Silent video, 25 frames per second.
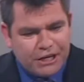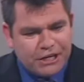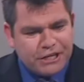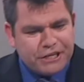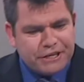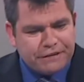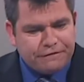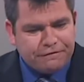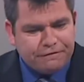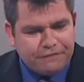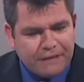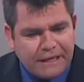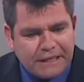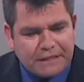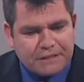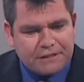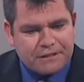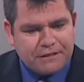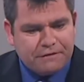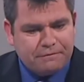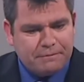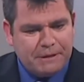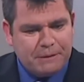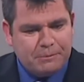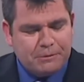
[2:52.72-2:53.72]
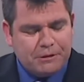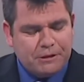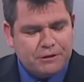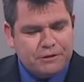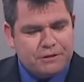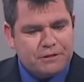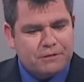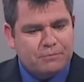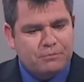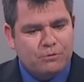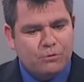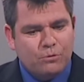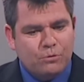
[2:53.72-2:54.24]
In defense of people who
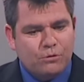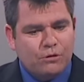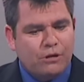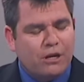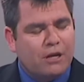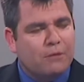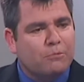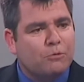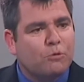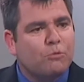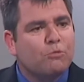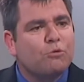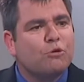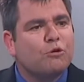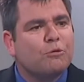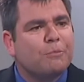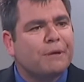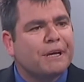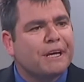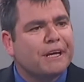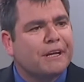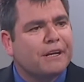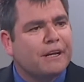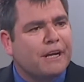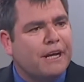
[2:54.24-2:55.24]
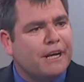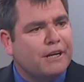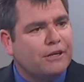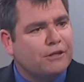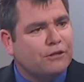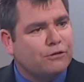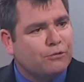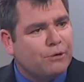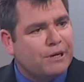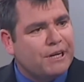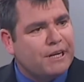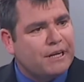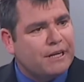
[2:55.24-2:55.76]
support global warming and,
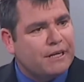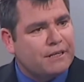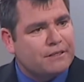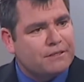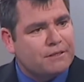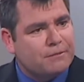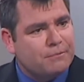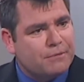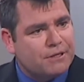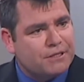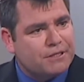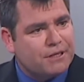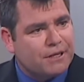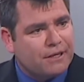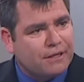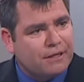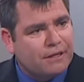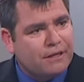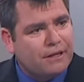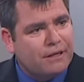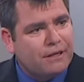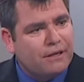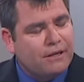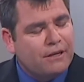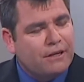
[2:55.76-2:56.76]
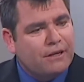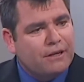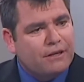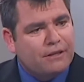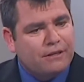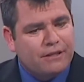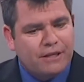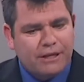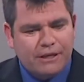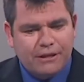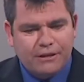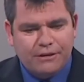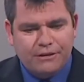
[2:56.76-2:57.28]
and greenhouse emission,
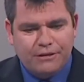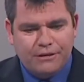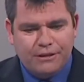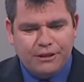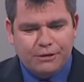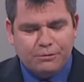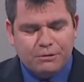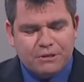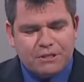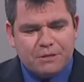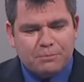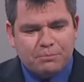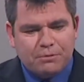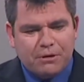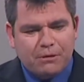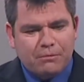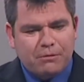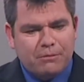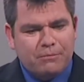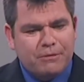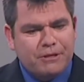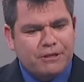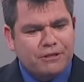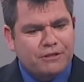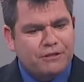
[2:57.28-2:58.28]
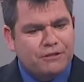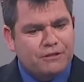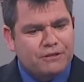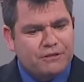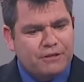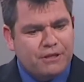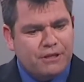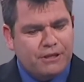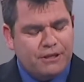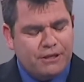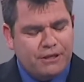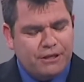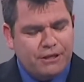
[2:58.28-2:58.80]
the, there is a problem in,
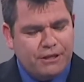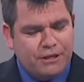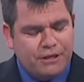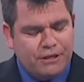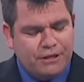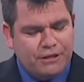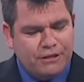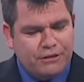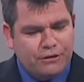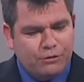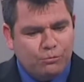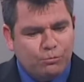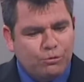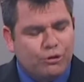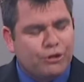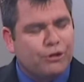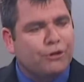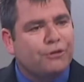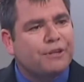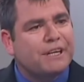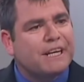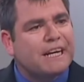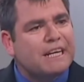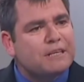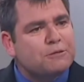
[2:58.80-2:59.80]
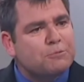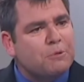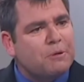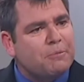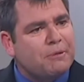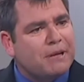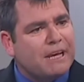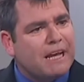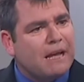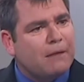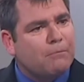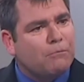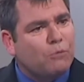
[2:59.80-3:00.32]
in the world that as we
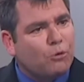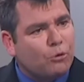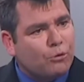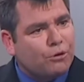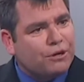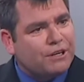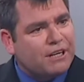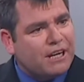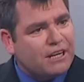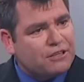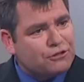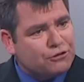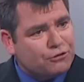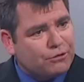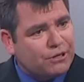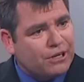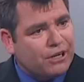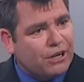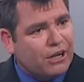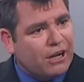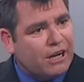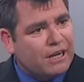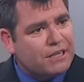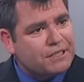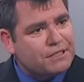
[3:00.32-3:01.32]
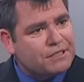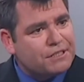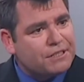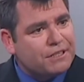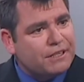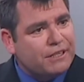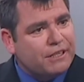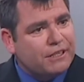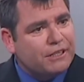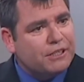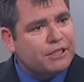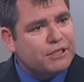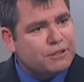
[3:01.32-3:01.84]
become more industrialized,
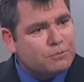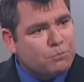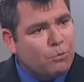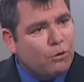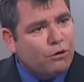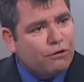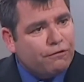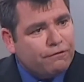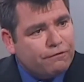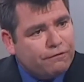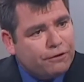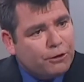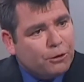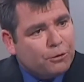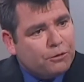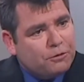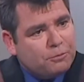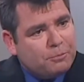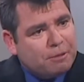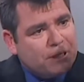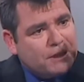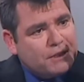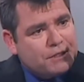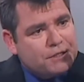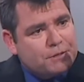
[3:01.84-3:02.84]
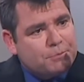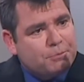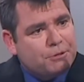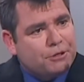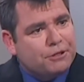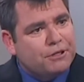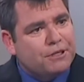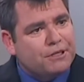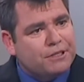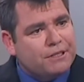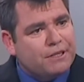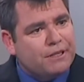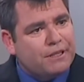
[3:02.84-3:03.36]
there's more filth being
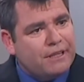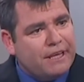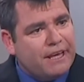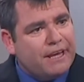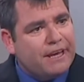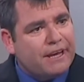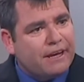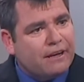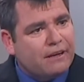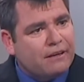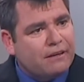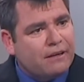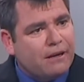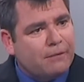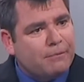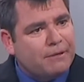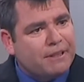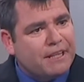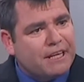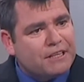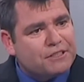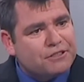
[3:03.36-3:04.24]
spewed into the air. Uh, I mean,